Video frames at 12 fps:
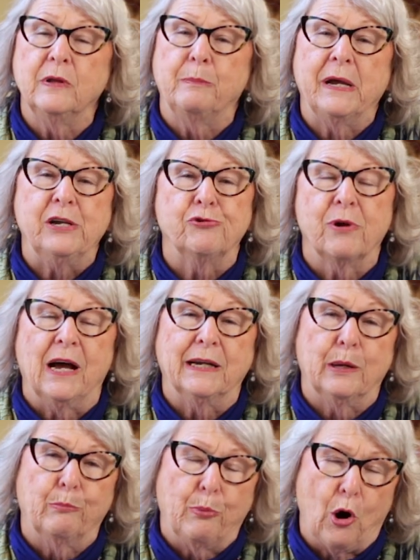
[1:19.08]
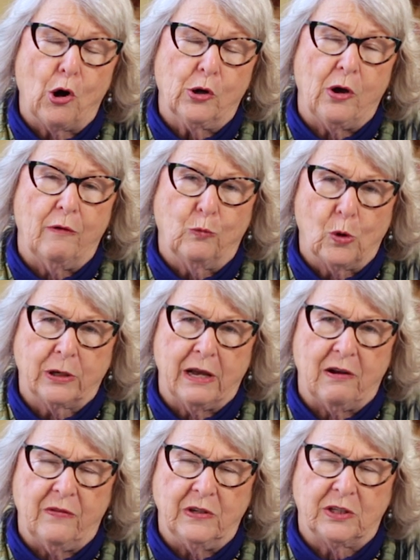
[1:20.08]
of the patriotic part of
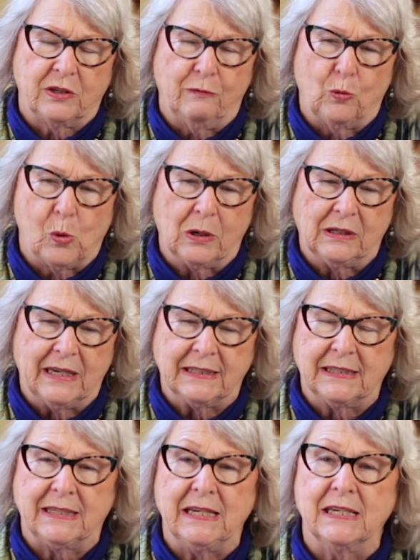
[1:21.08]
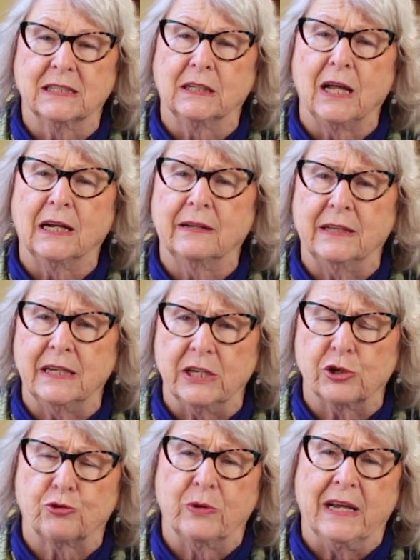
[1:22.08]
working on the Civil War legacy is a lot of the
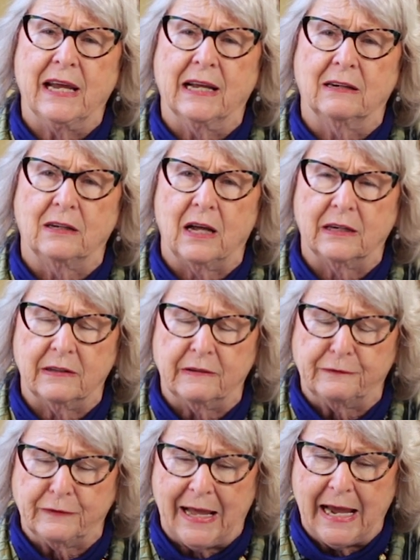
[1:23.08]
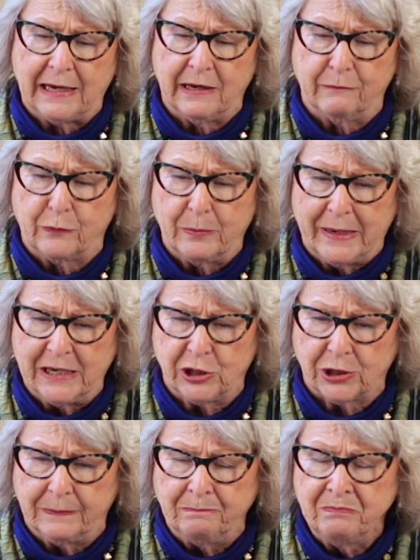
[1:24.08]
history and a lot of the flags flag
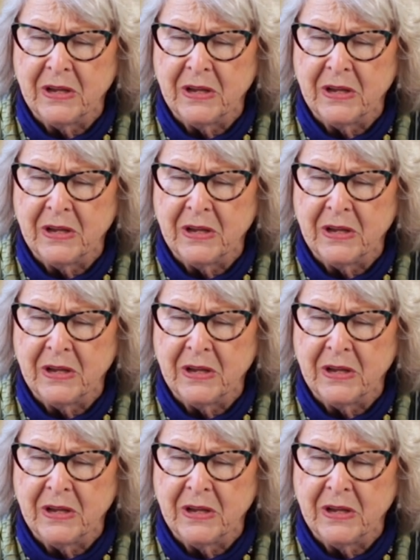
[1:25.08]
information.